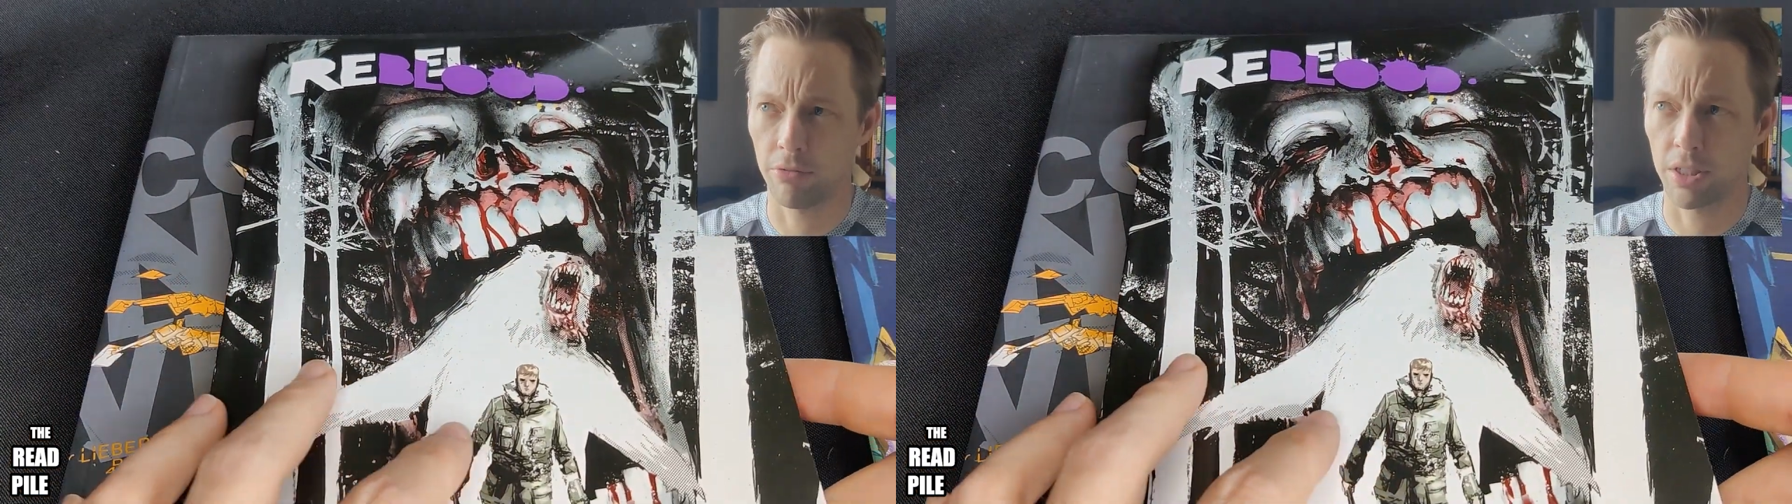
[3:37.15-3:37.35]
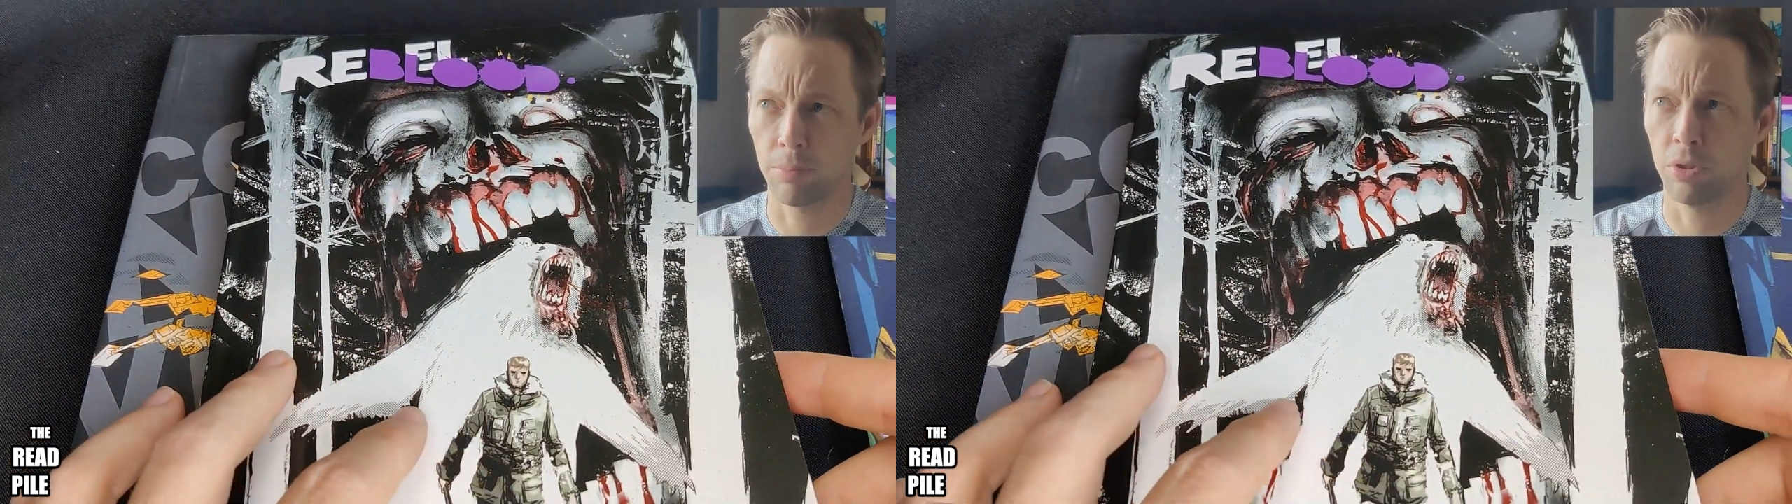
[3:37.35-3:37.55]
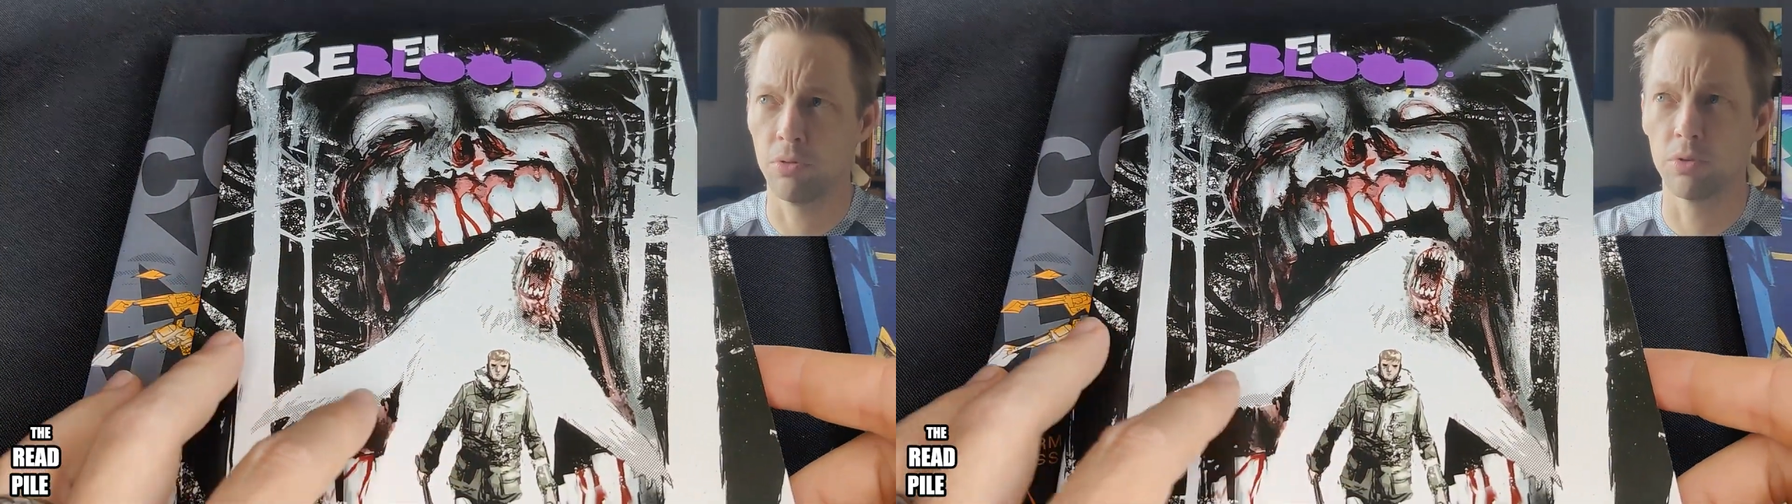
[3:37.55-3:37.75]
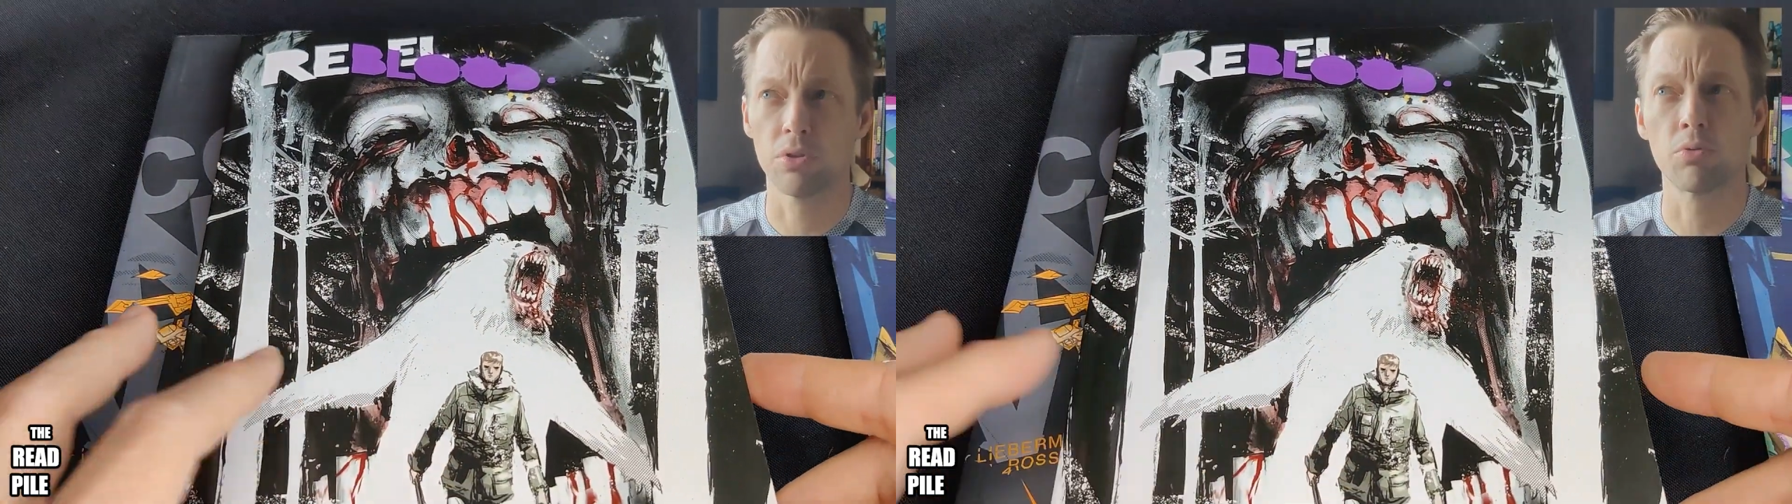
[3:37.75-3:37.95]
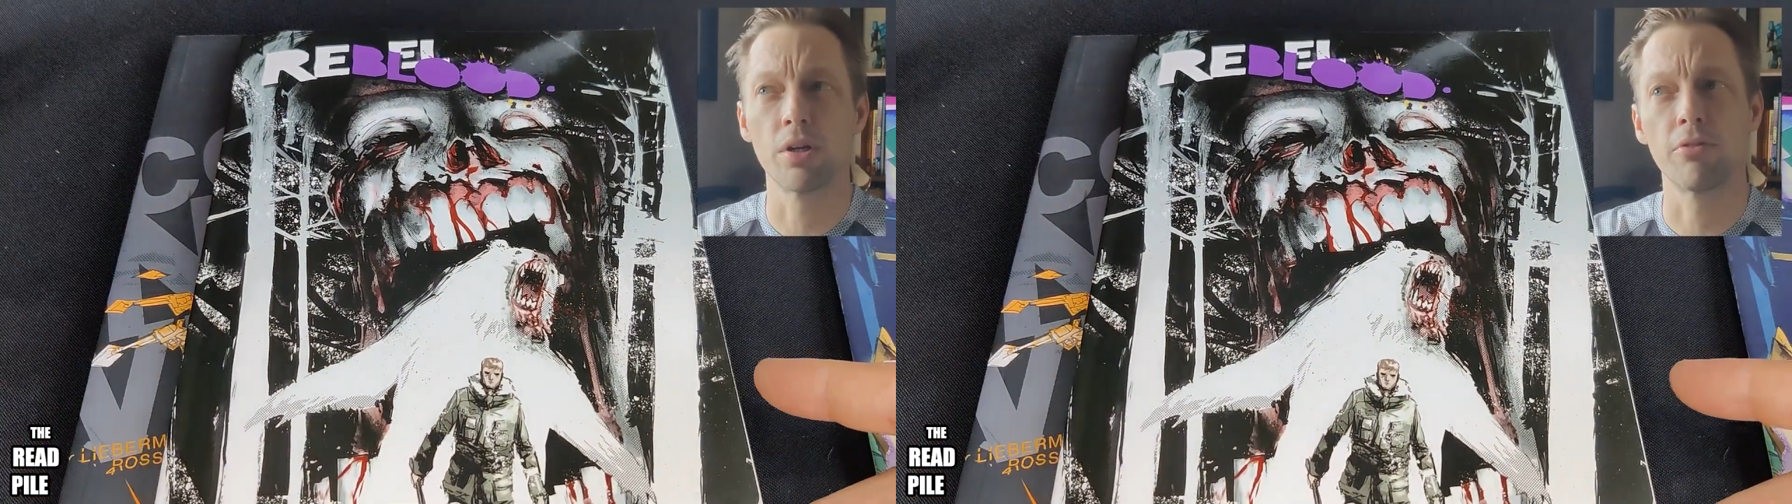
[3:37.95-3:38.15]
Rasputin was
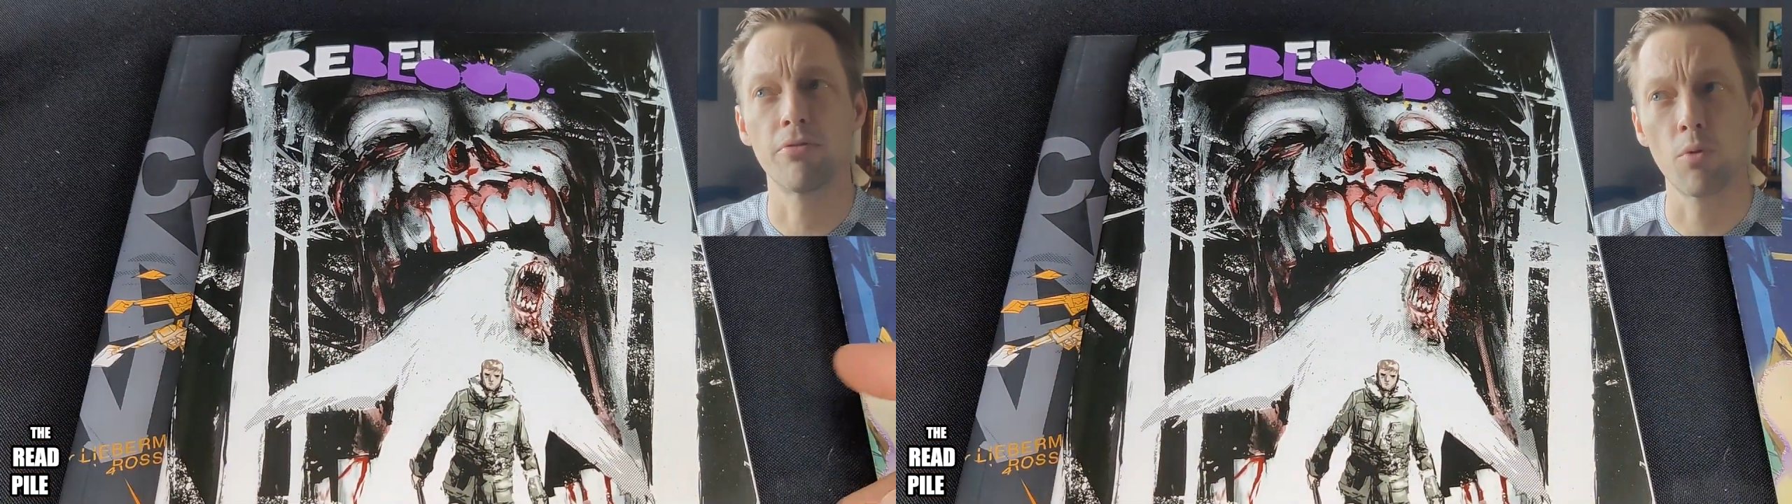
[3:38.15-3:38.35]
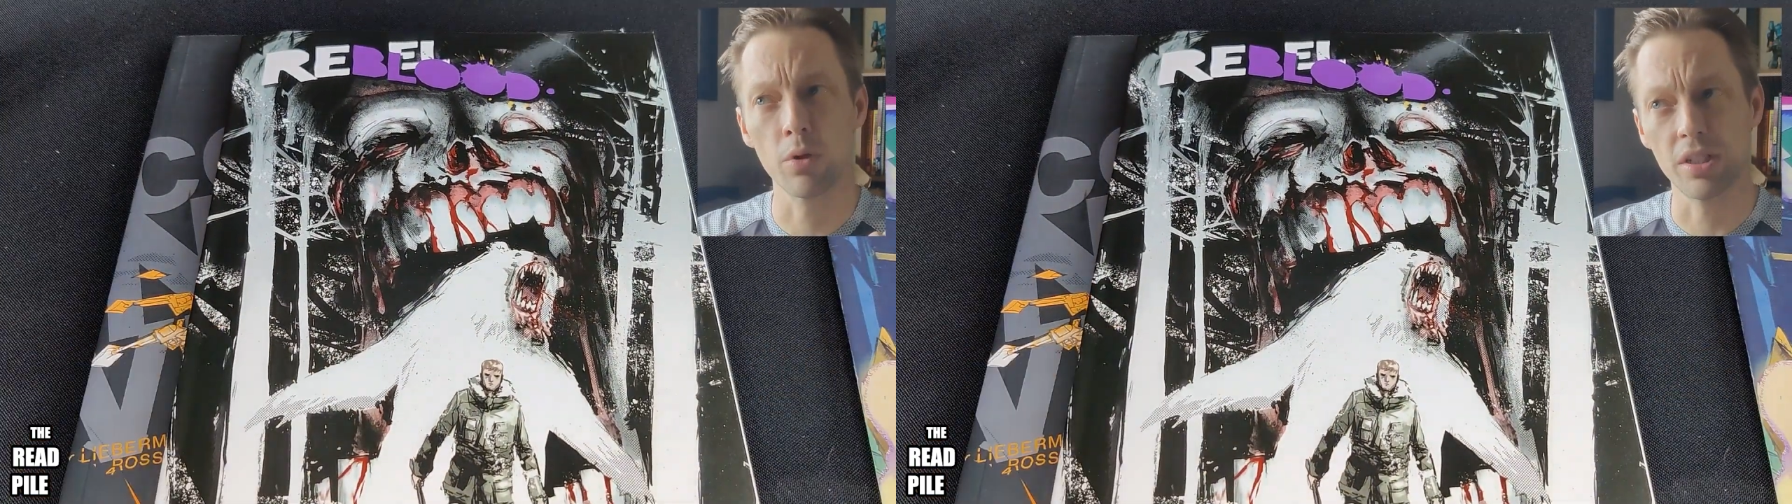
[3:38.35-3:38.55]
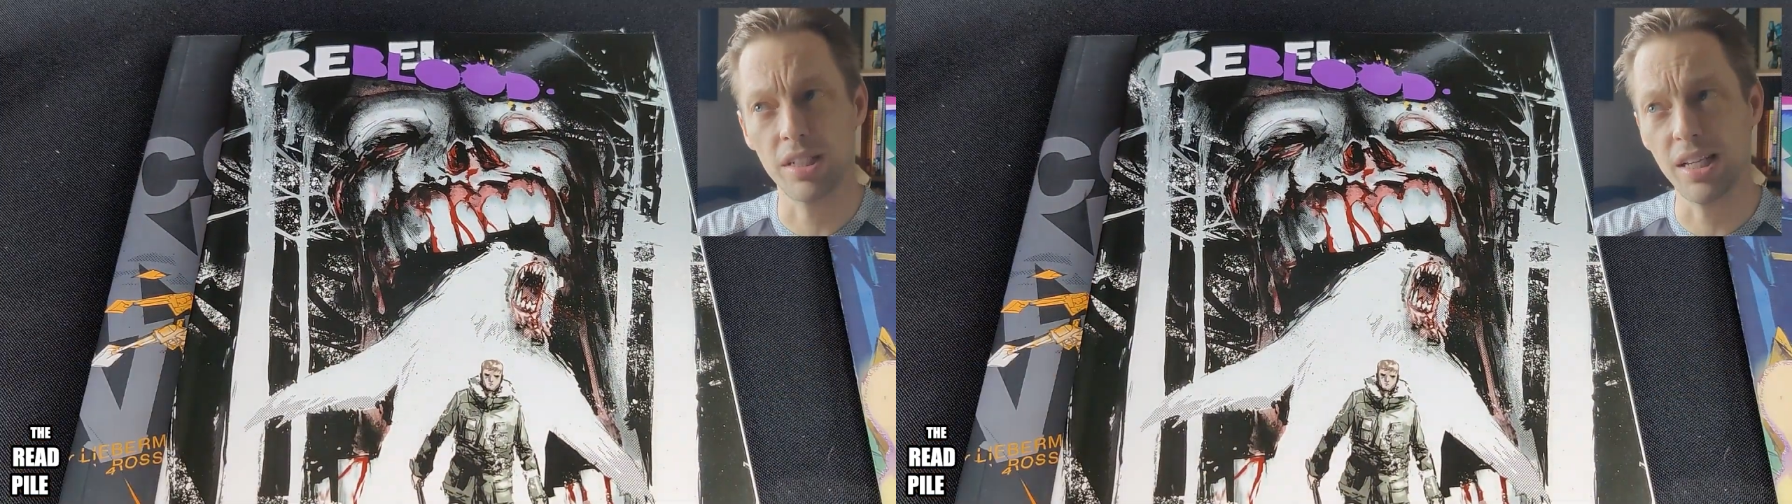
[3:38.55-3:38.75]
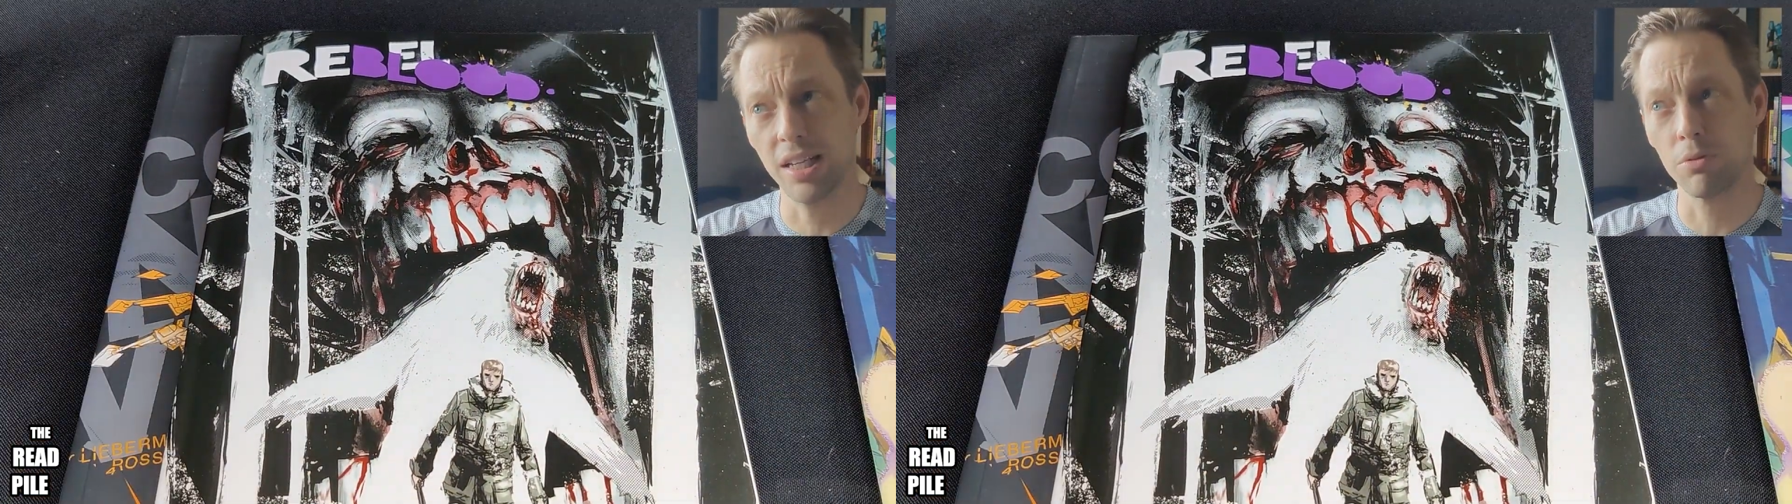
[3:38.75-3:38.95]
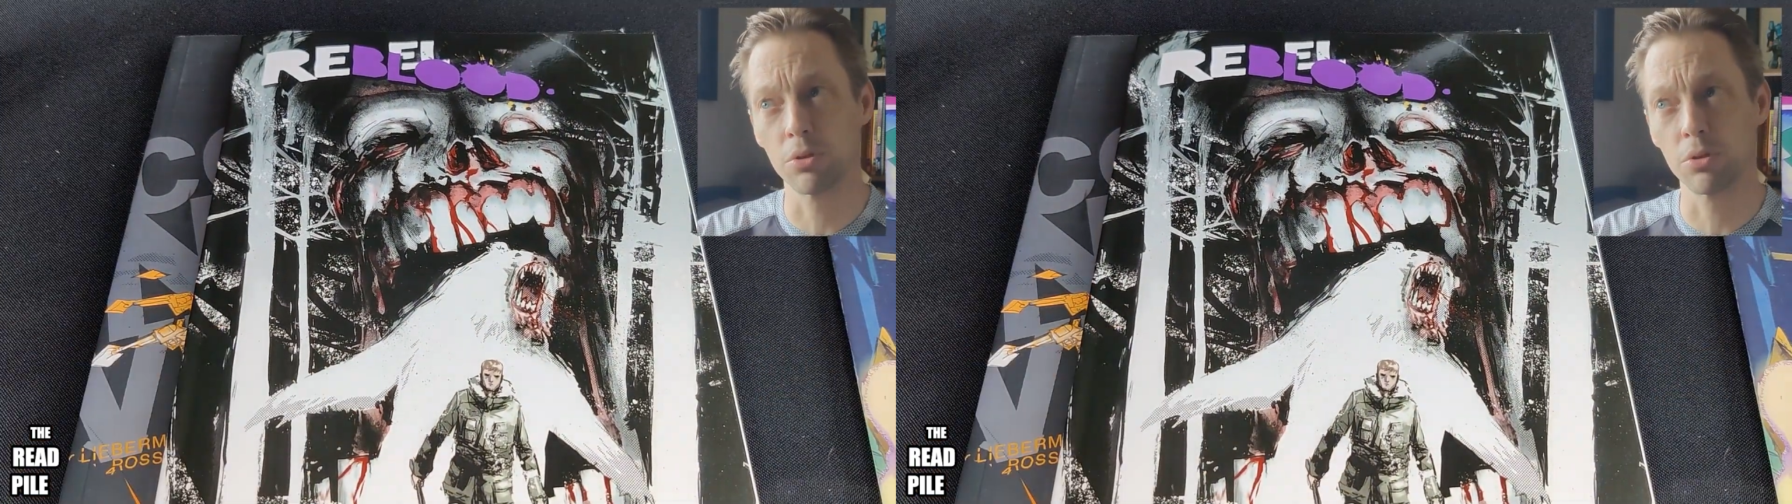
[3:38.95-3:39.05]
2014,